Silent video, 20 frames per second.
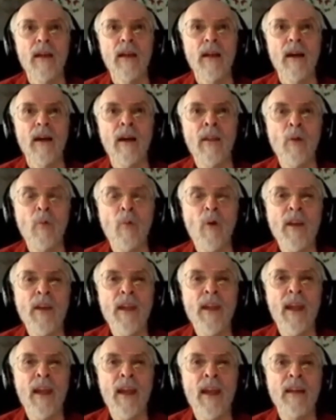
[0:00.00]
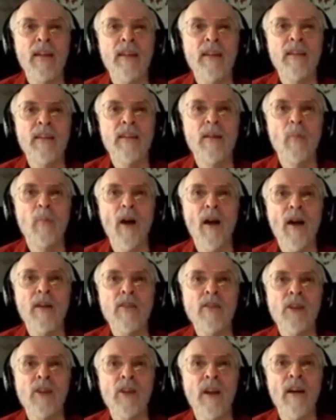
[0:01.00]
On the one hand, the
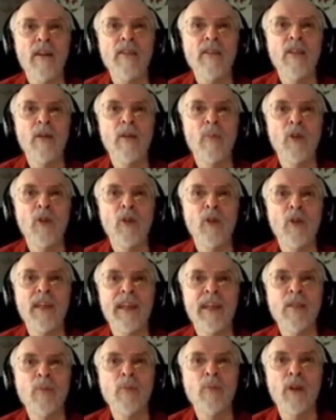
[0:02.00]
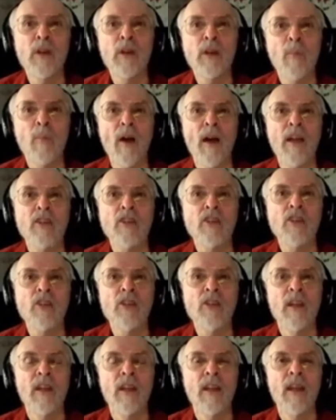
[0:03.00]
martial arts community has pretty much
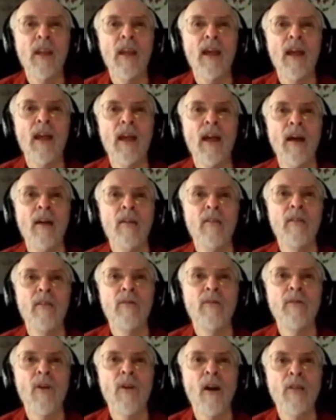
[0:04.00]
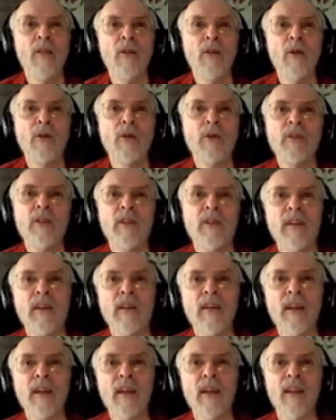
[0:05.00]
followed
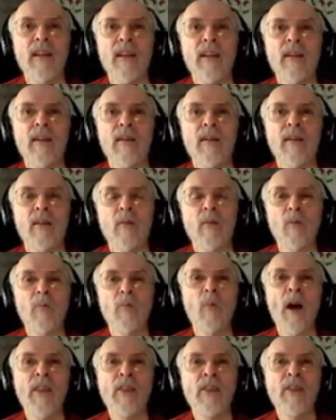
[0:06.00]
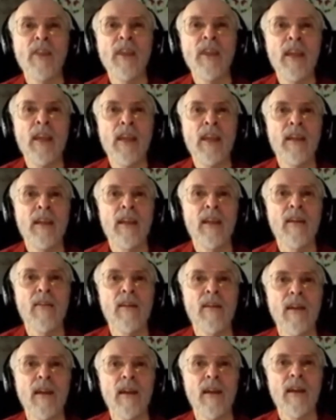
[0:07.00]
what the
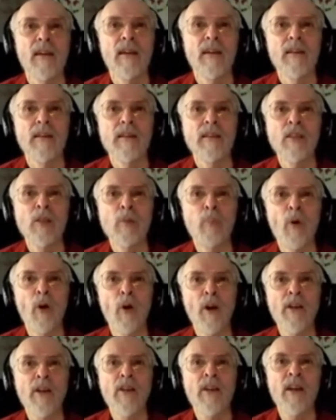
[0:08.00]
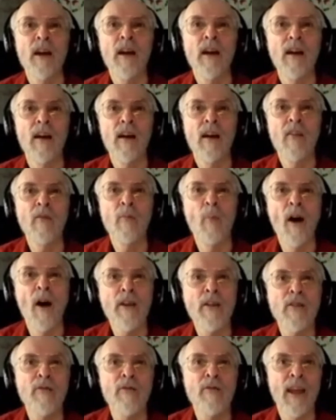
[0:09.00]
sport of
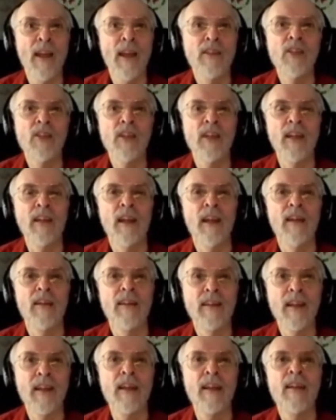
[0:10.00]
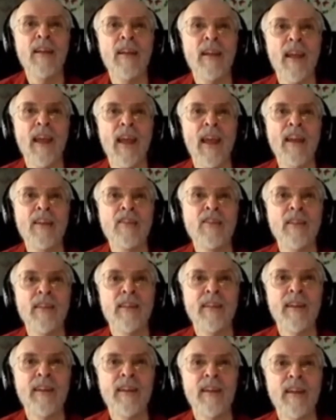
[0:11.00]
modern fencing did and
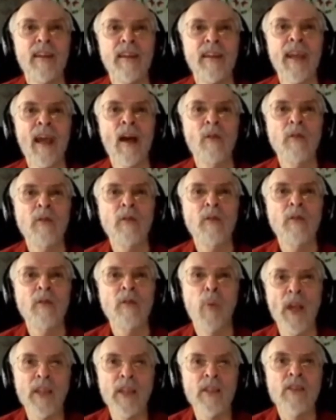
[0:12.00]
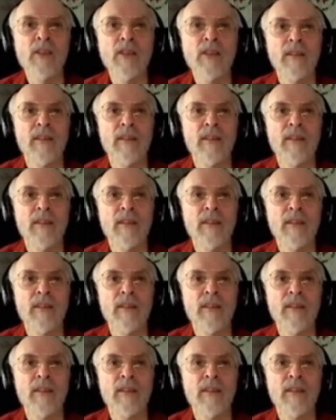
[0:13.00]
counts points.